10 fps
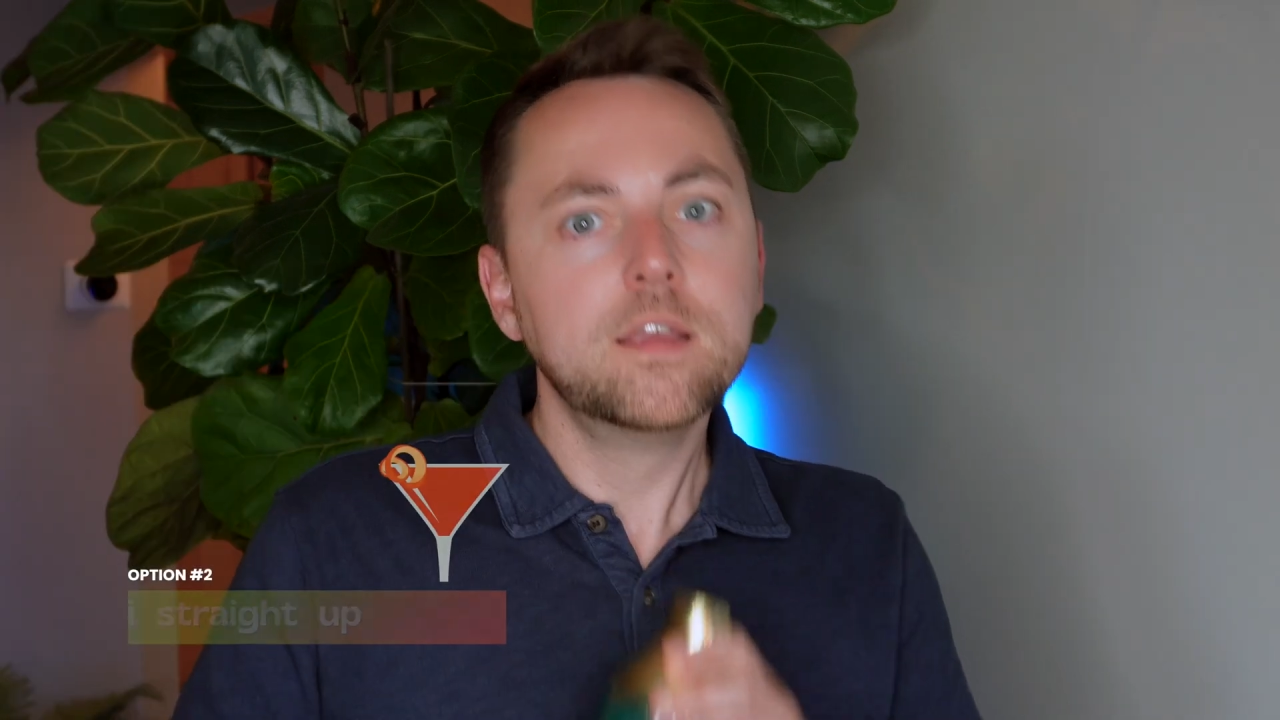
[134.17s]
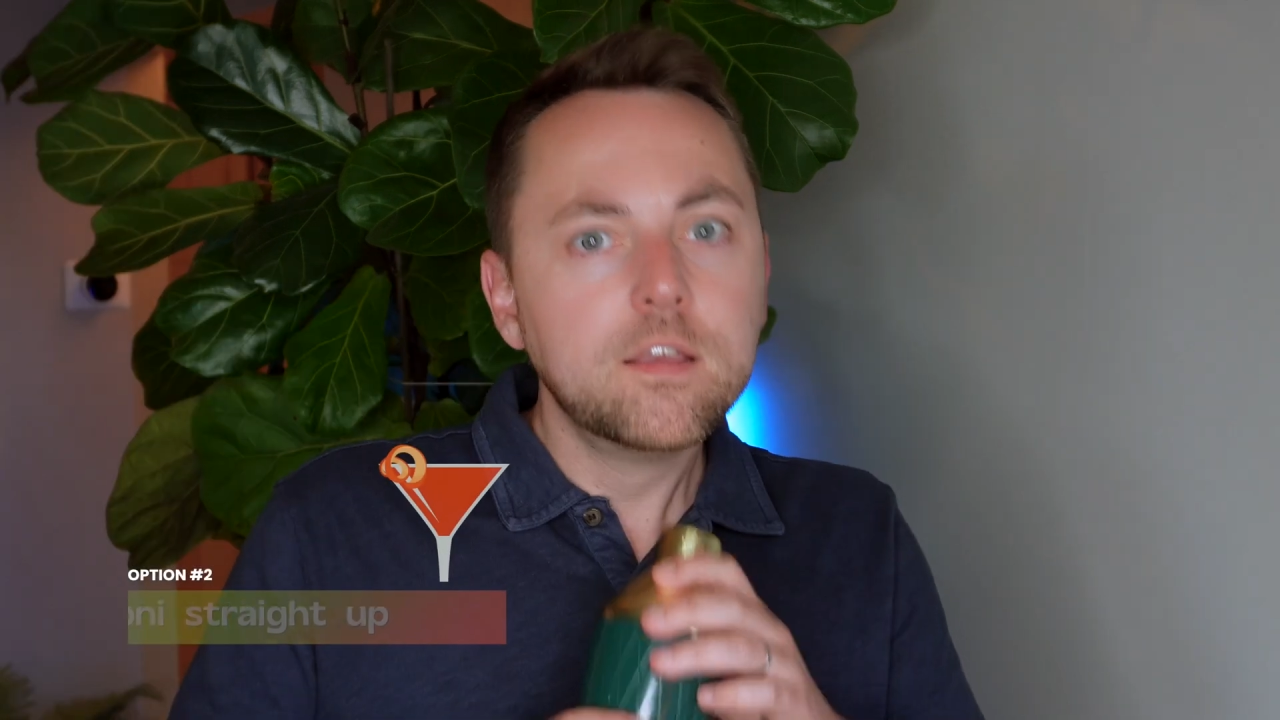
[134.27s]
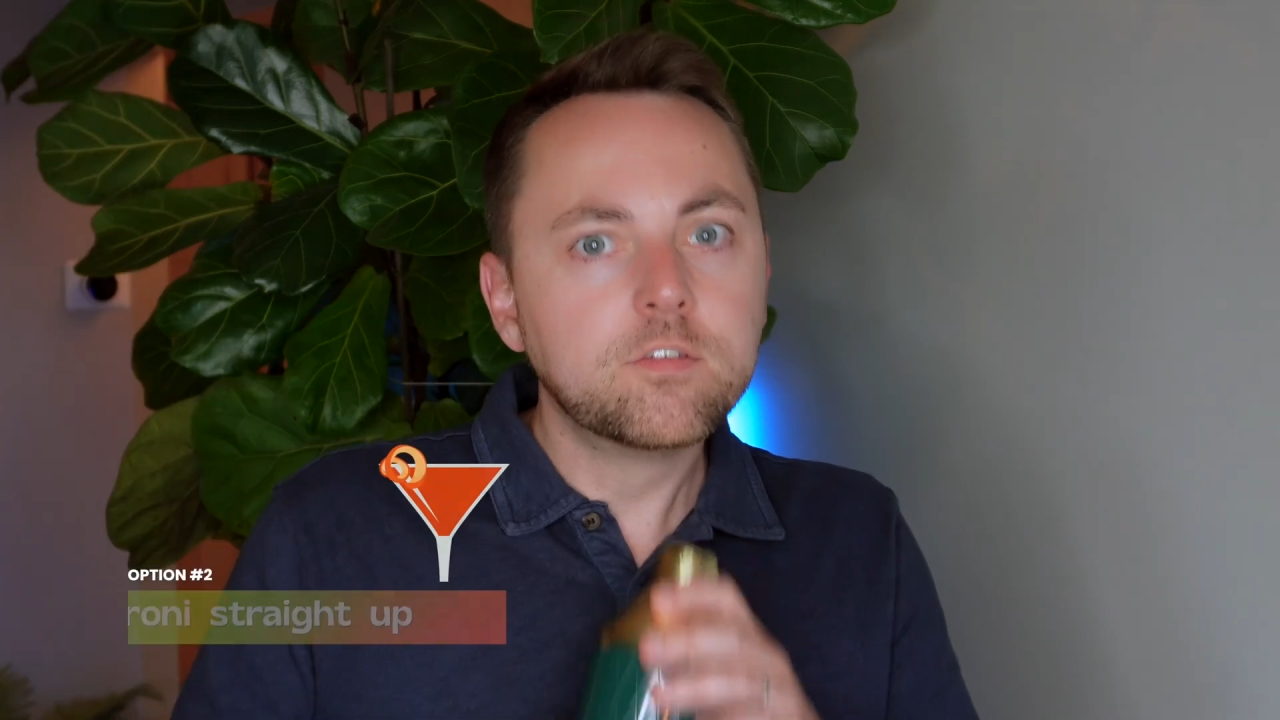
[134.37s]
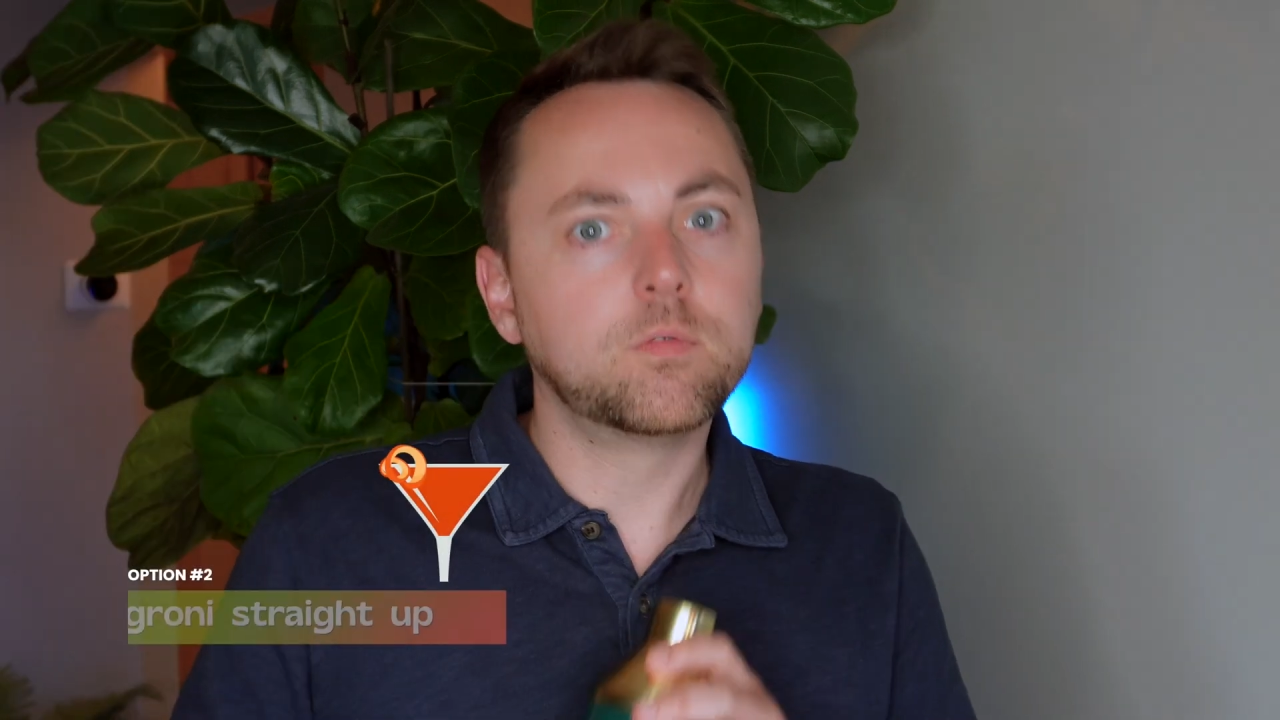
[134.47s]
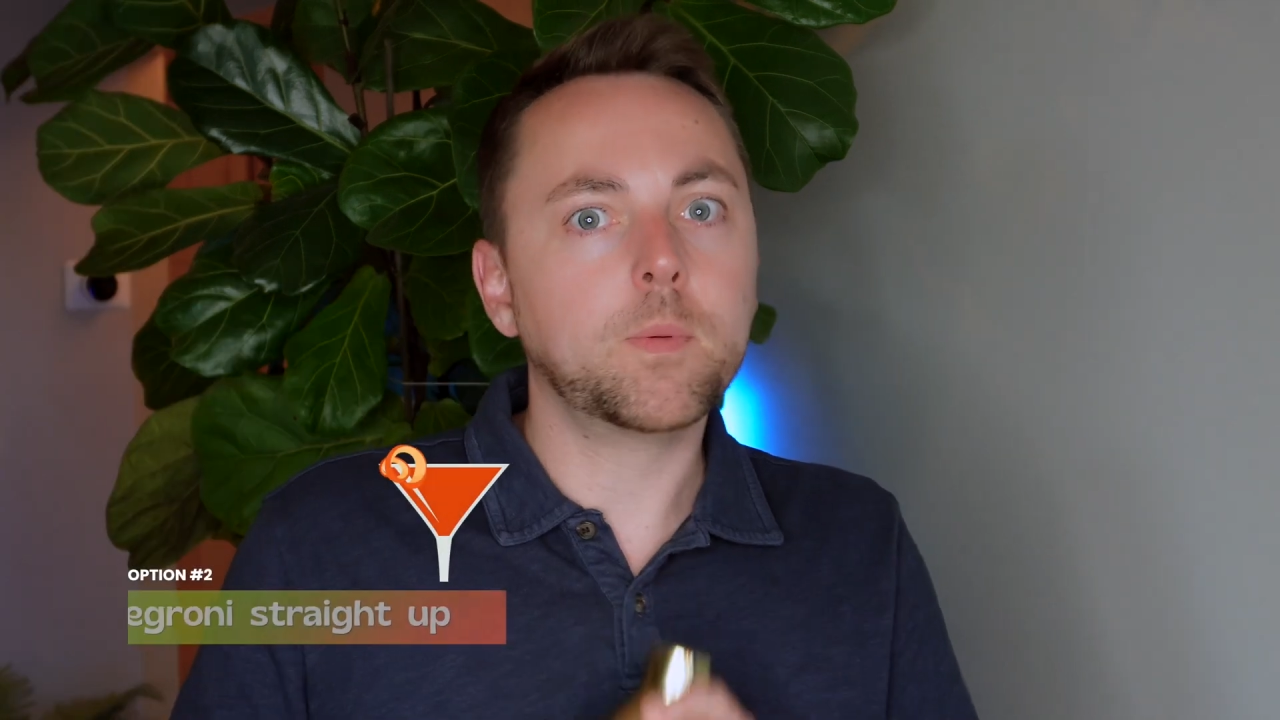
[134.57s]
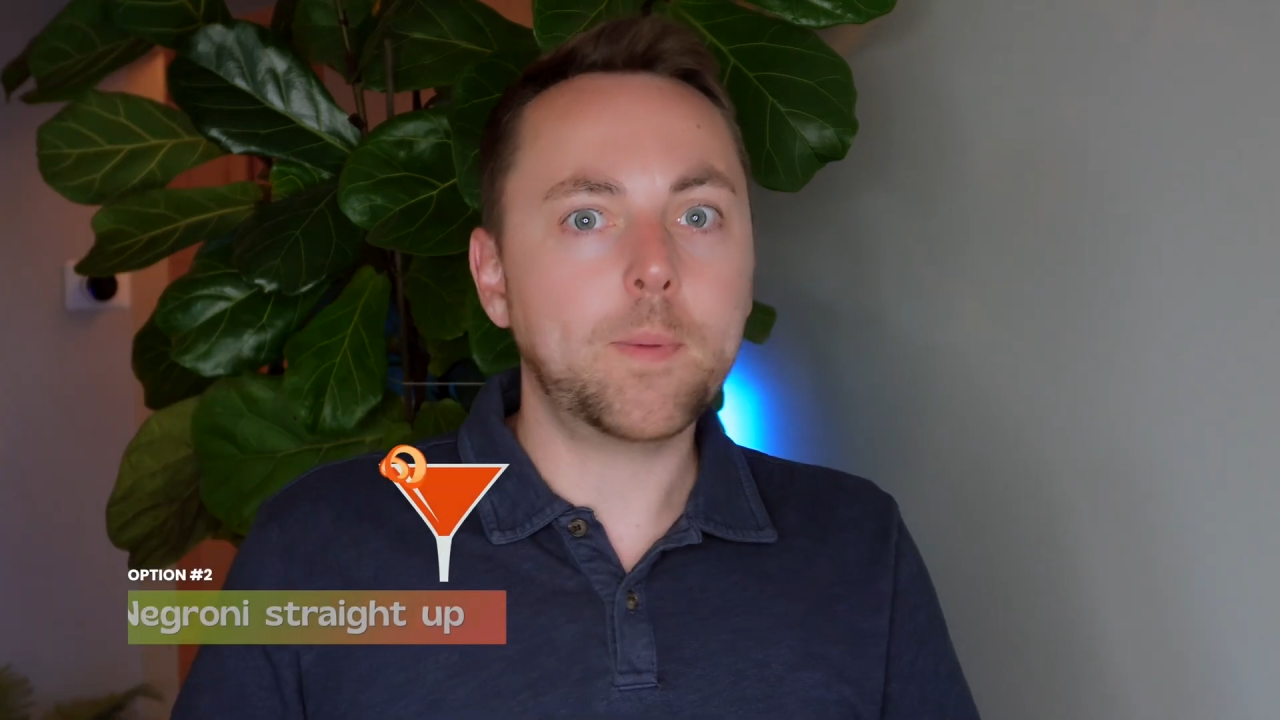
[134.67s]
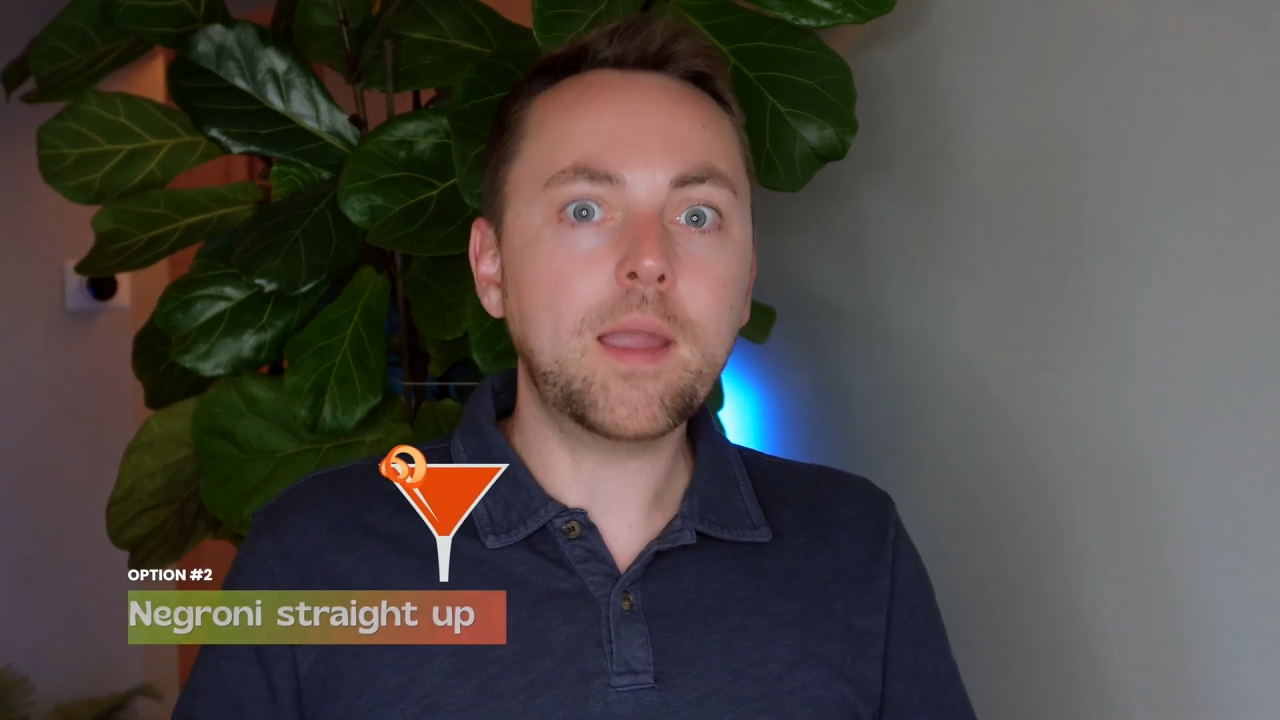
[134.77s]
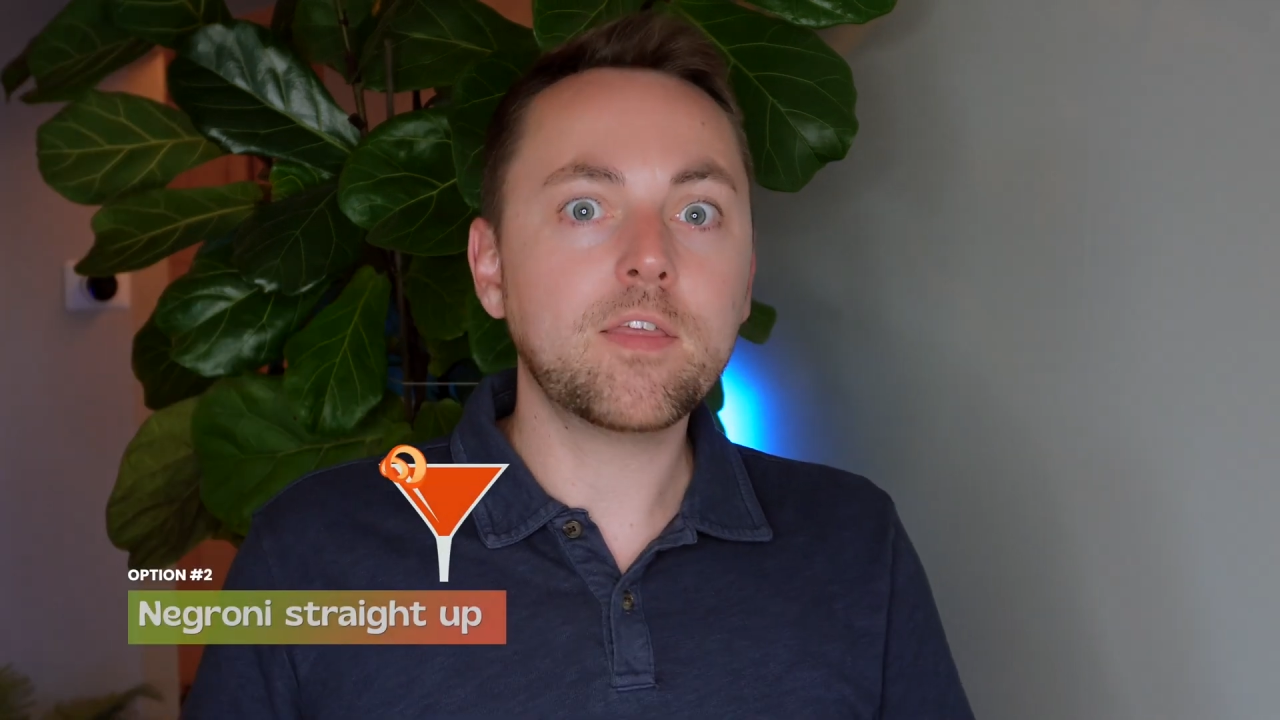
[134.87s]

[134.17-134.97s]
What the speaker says: So to prepare